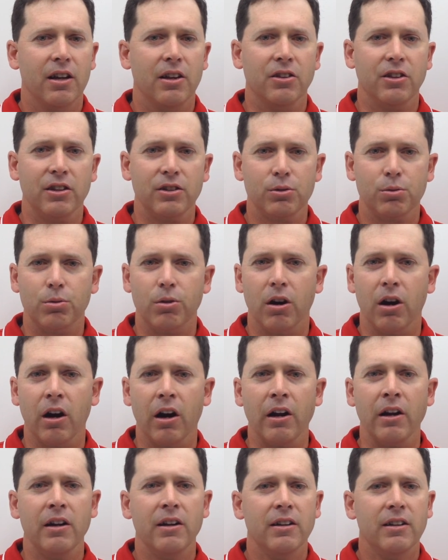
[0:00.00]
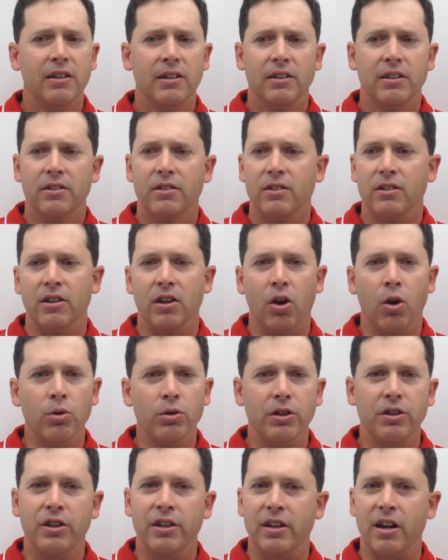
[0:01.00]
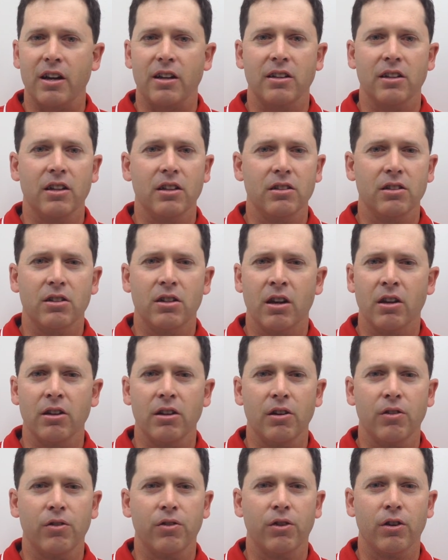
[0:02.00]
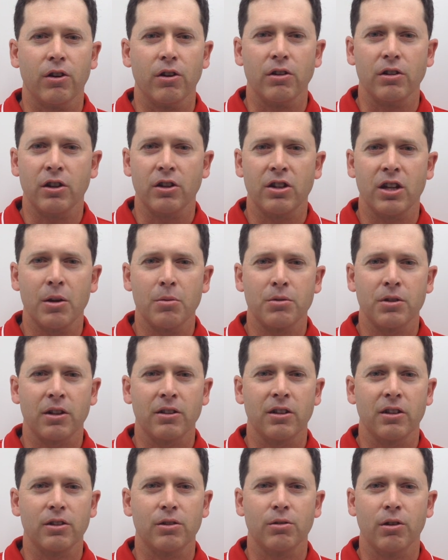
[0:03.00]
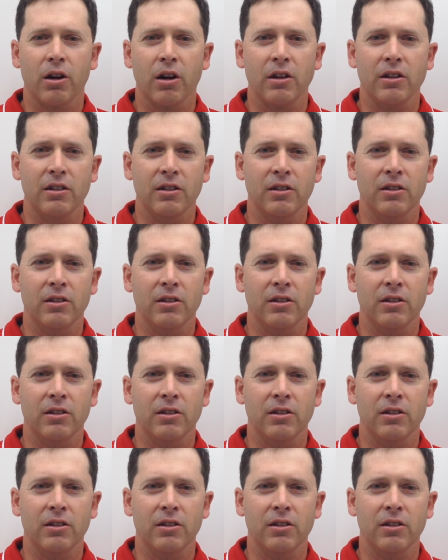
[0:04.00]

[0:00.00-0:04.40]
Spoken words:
This run, the only thing I can tell you for your tips on this run